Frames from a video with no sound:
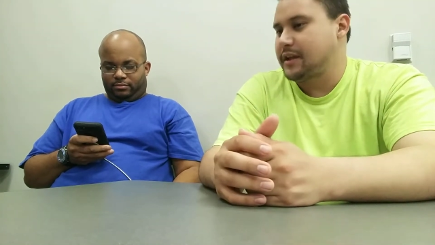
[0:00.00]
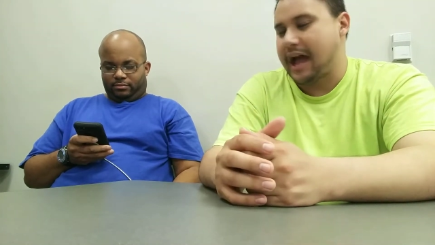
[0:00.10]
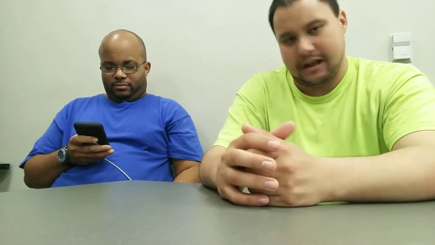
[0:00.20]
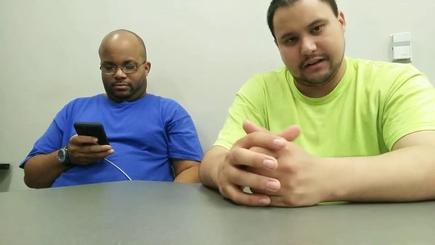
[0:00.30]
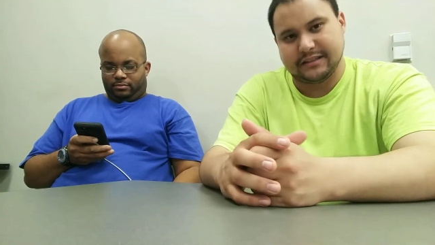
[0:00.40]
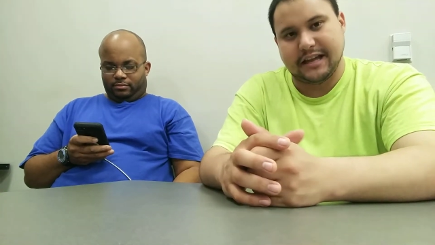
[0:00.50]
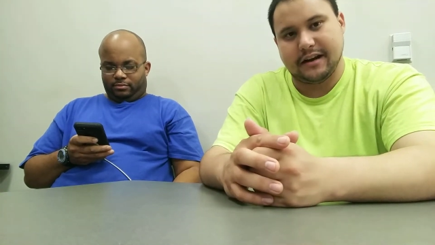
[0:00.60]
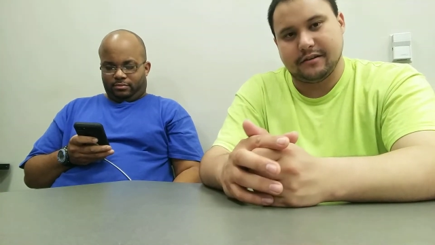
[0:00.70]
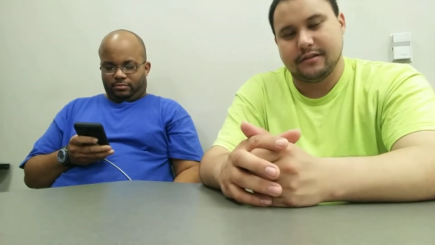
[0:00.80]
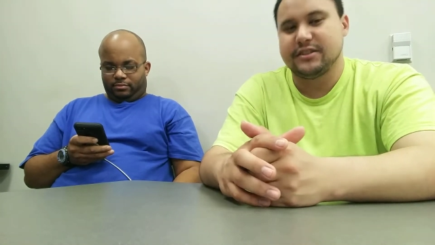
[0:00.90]

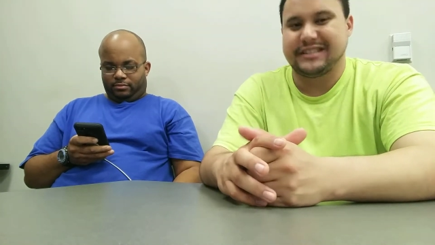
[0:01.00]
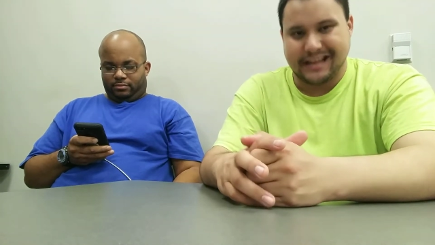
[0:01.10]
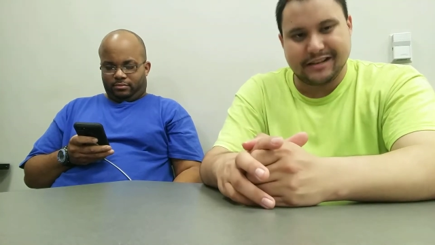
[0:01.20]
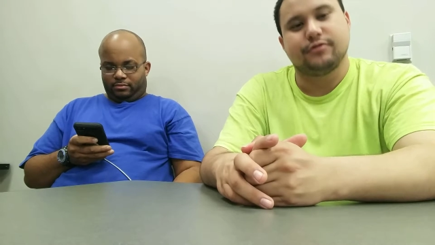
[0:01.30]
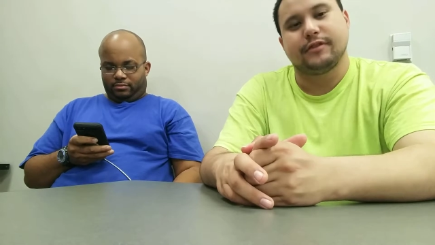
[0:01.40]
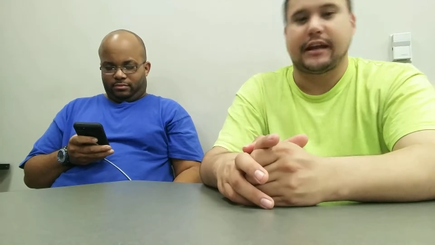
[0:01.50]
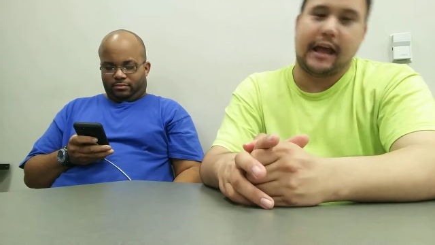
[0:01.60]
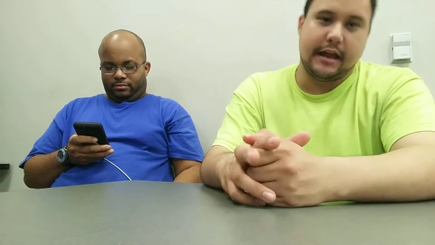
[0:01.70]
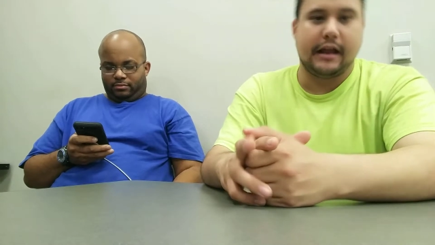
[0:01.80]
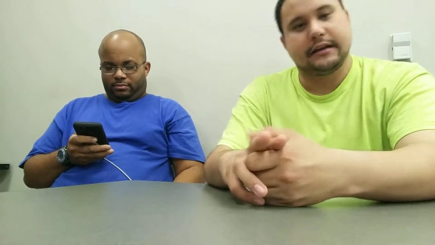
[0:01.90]
Speaker 1: Alexander, Cedric
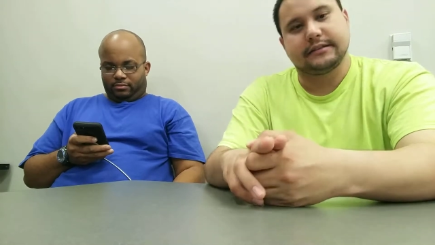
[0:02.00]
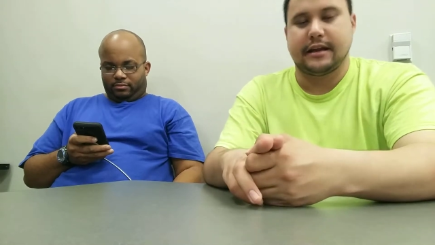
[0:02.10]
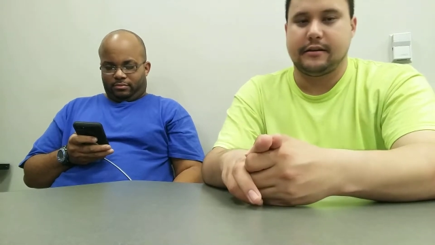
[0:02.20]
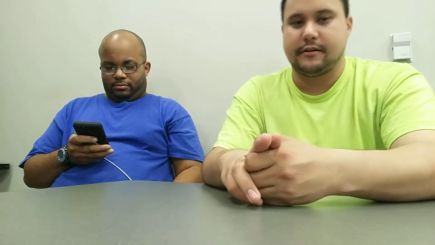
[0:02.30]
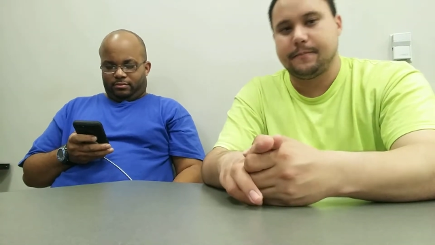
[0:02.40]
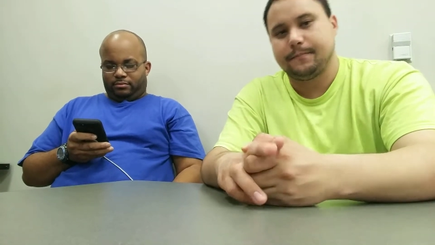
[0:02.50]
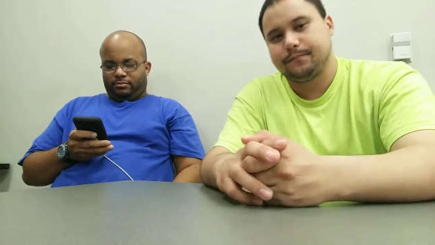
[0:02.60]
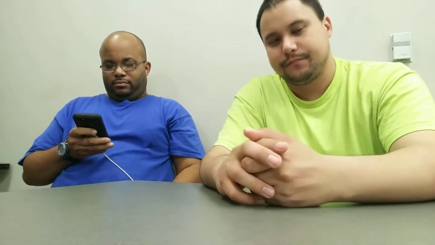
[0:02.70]
Alexander.